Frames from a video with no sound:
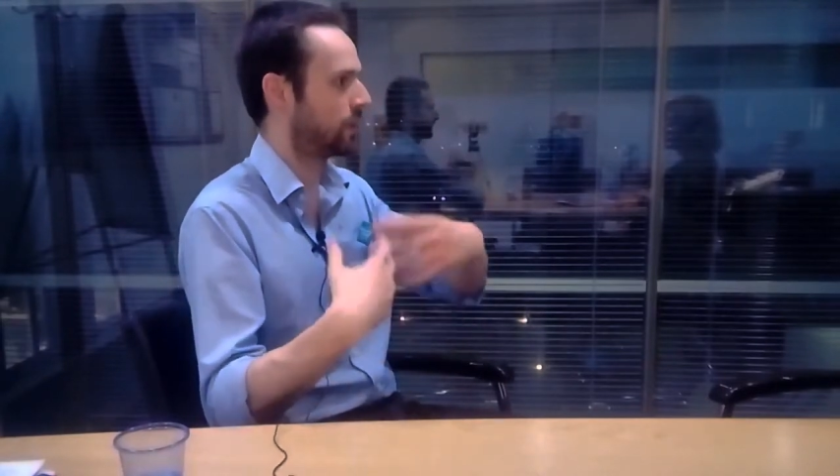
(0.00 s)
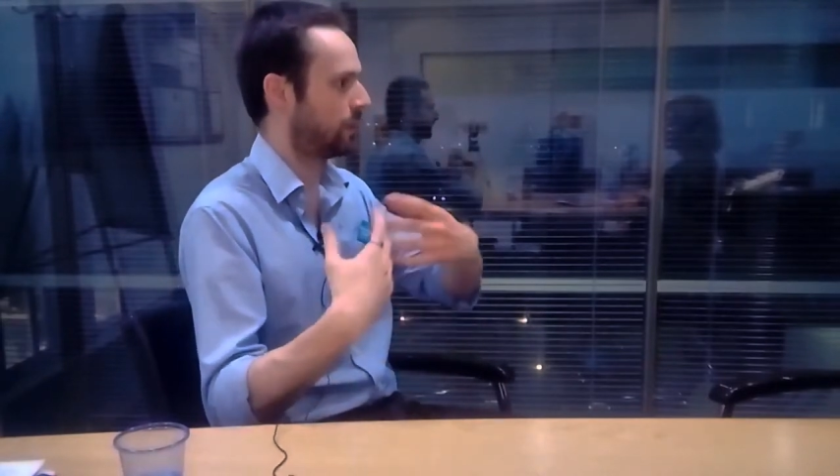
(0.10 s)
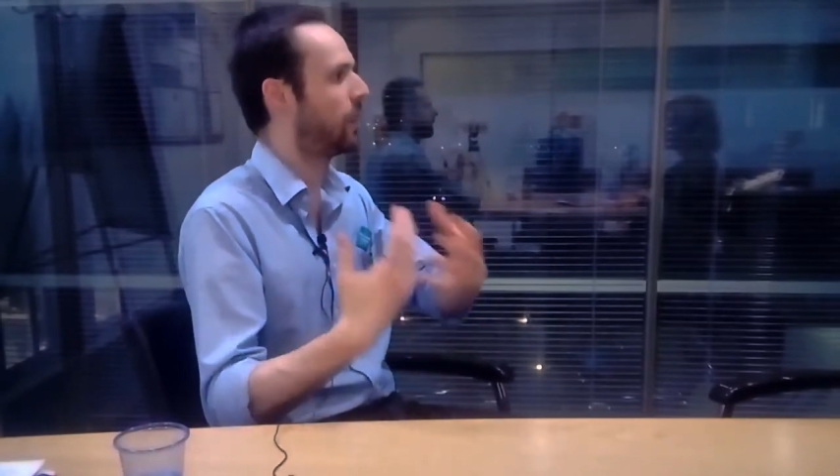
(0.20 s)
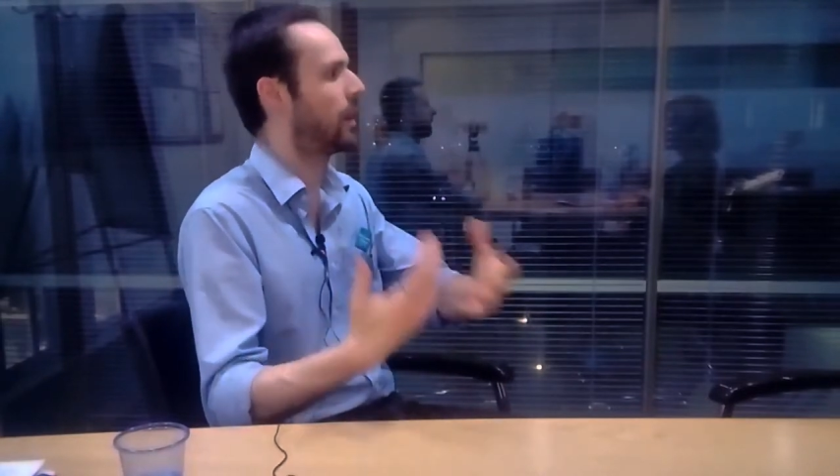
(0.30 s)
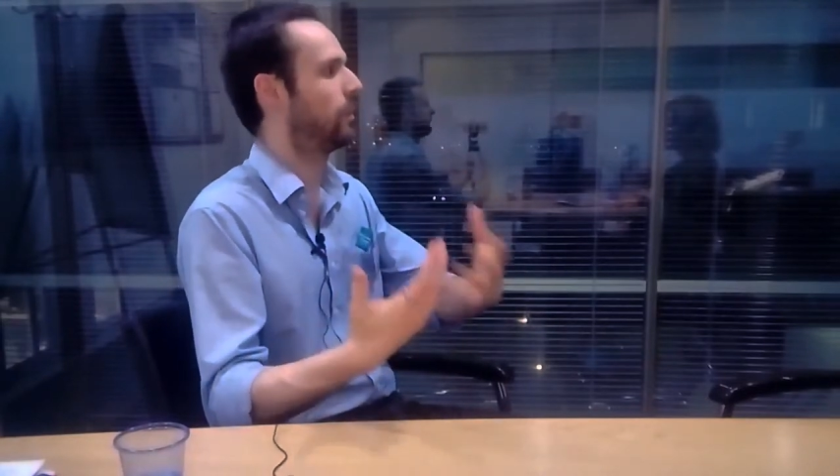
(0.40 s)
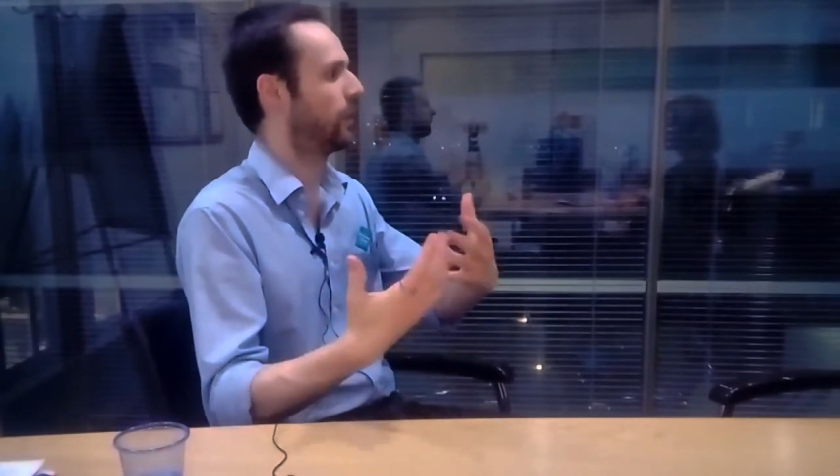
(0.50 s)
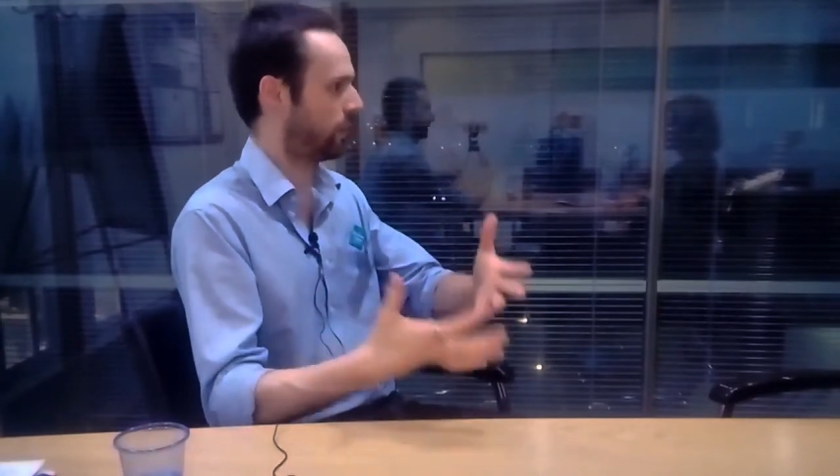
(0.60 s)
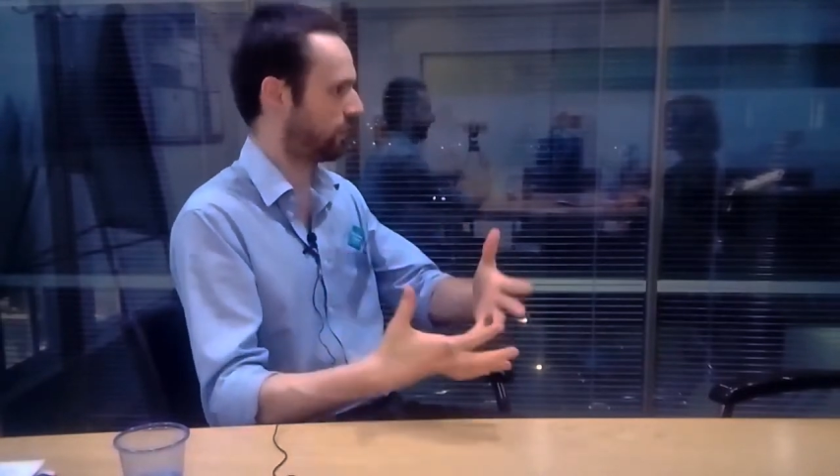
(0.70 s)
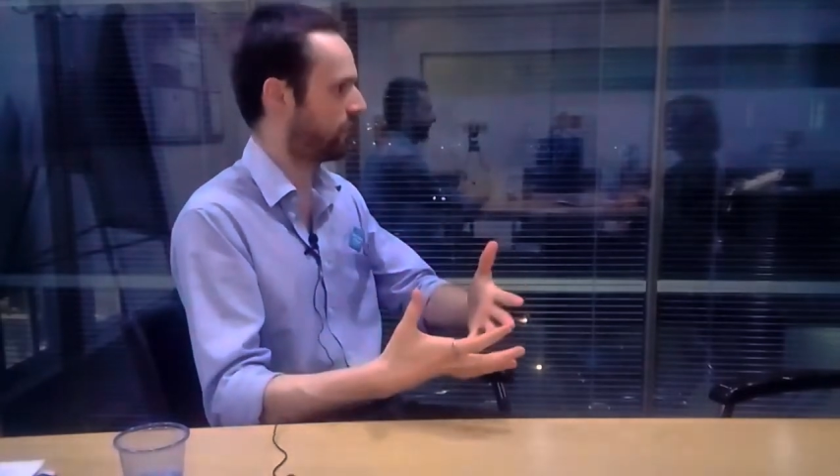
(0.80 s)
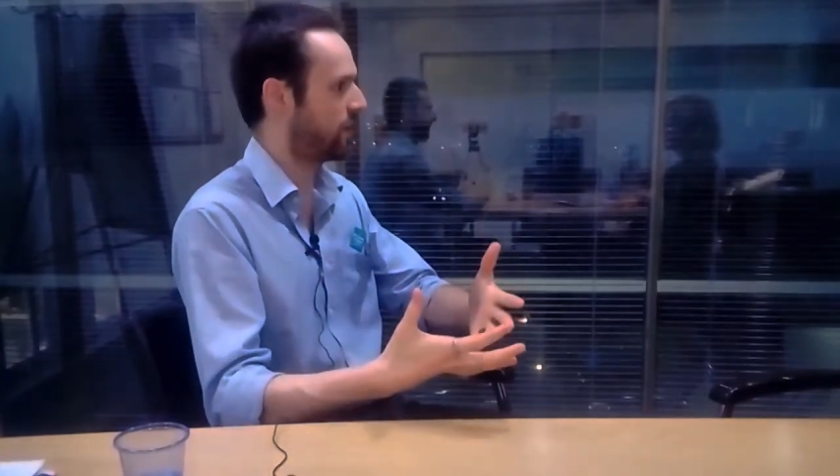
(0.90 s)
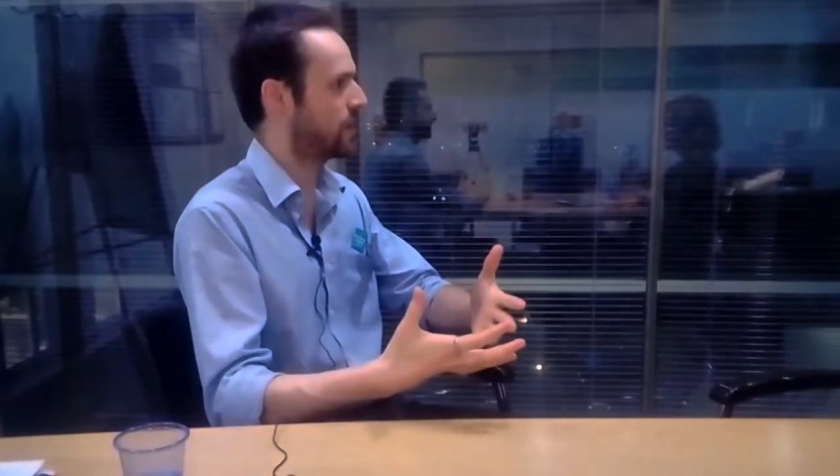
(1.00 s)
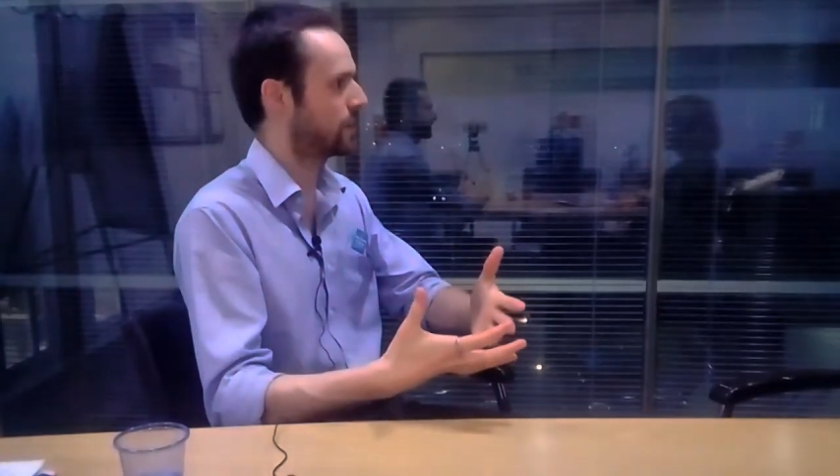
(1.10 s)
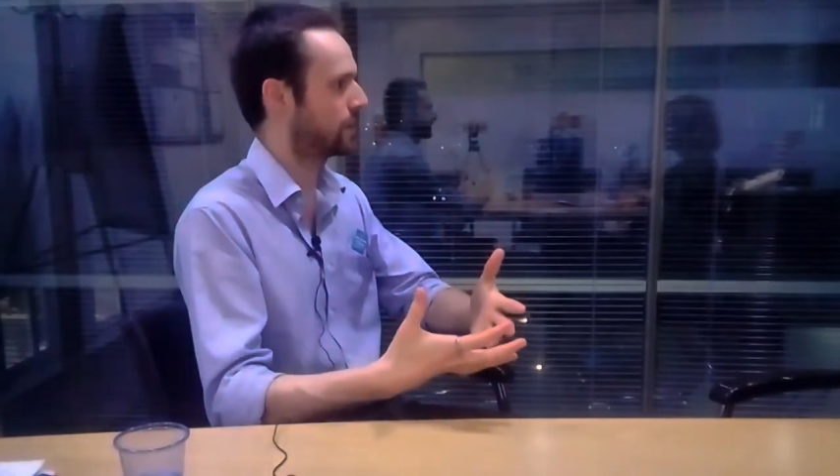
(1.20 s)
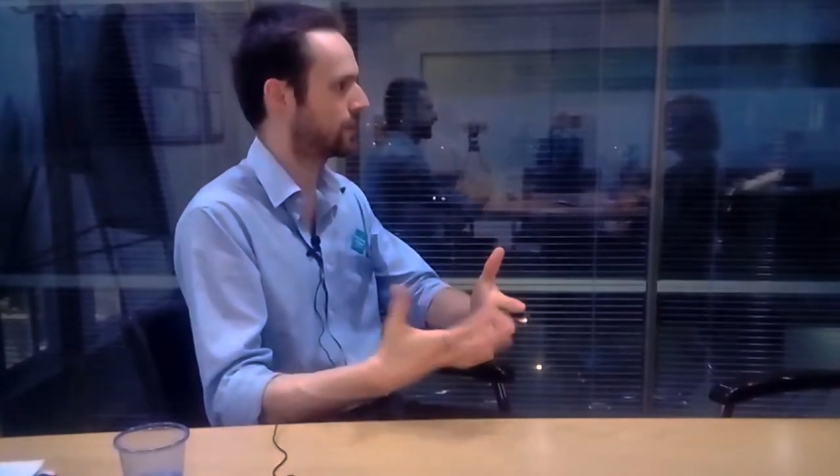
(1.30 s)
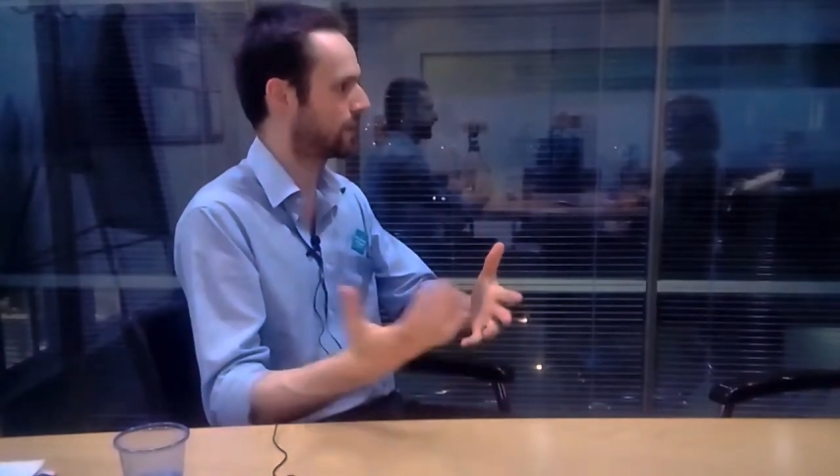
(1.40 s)
the public
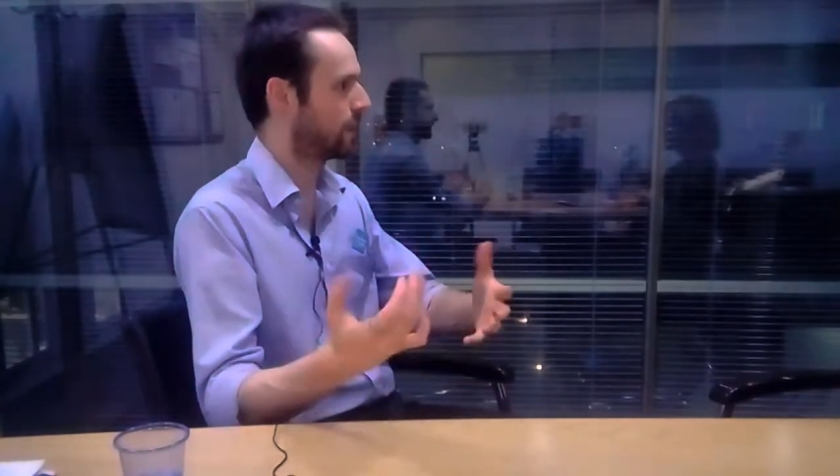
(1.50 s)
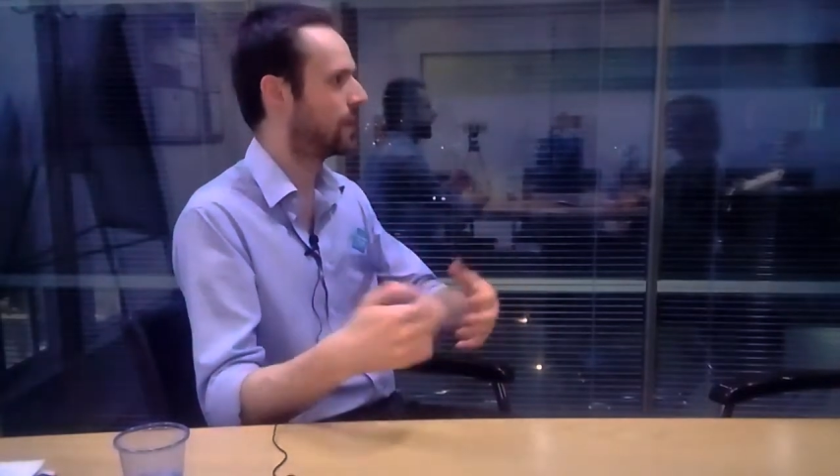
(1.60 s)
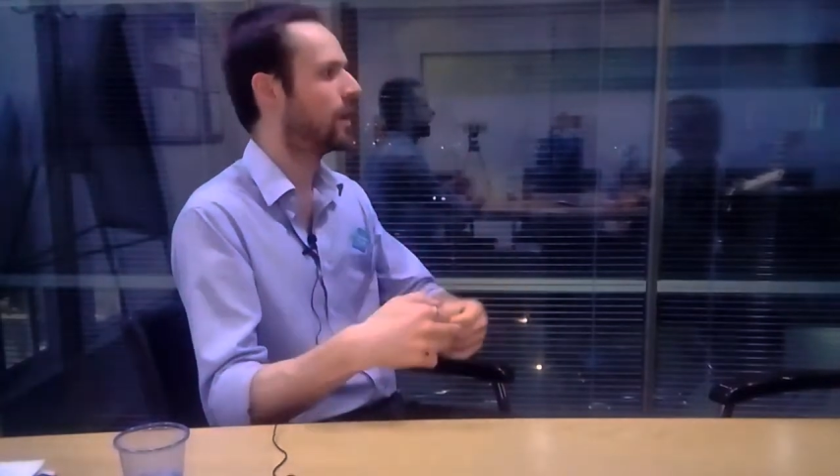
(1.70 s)
face